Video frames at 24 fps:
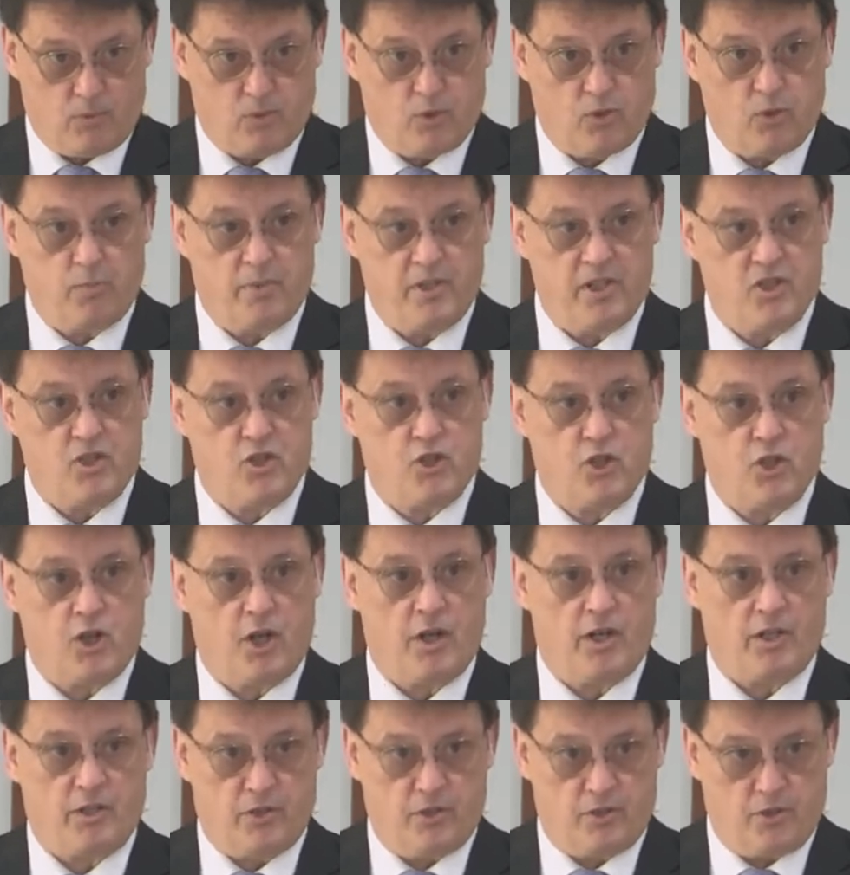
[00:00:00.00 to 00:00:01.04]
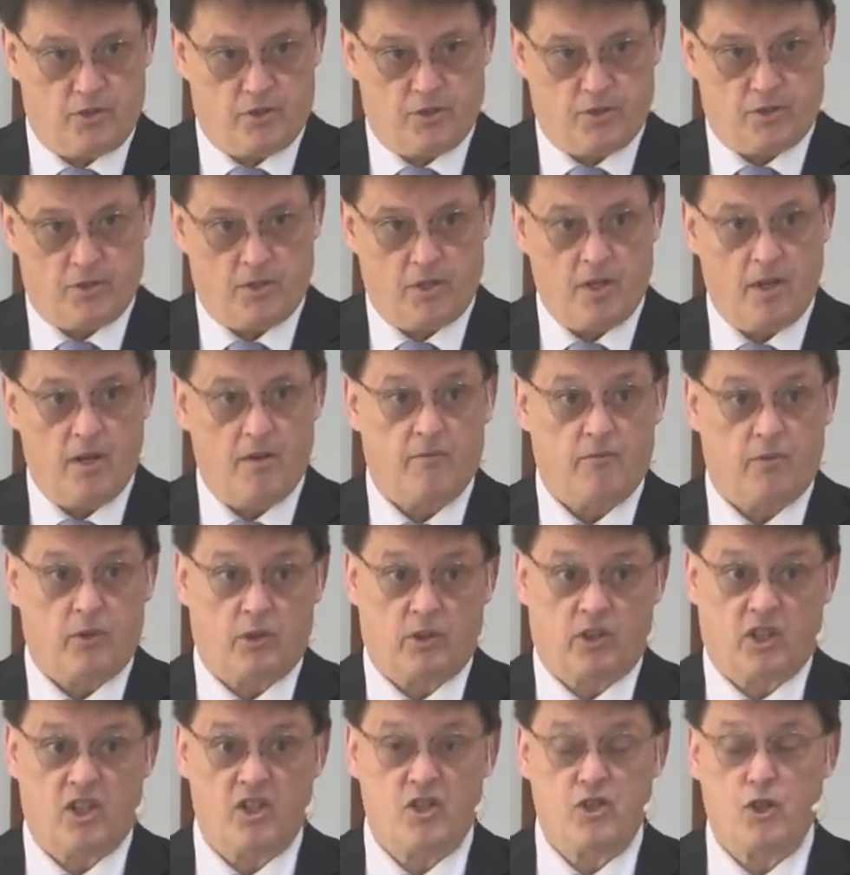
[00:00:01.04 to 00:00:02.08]
to be judged for
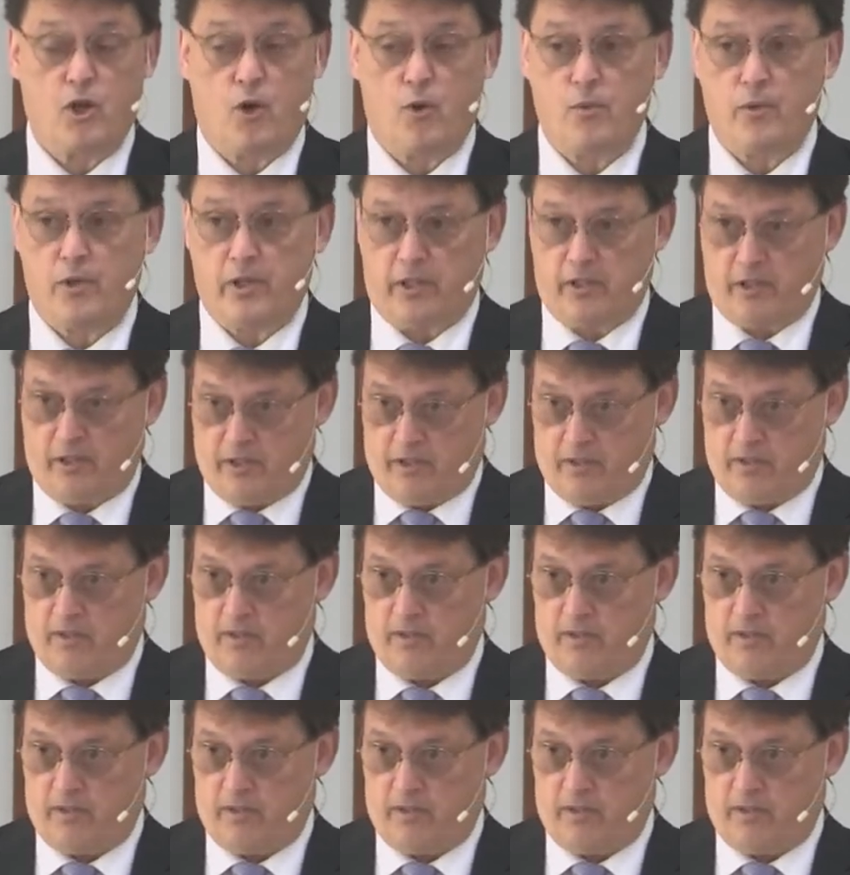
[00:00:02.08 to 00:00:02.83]
condoning it.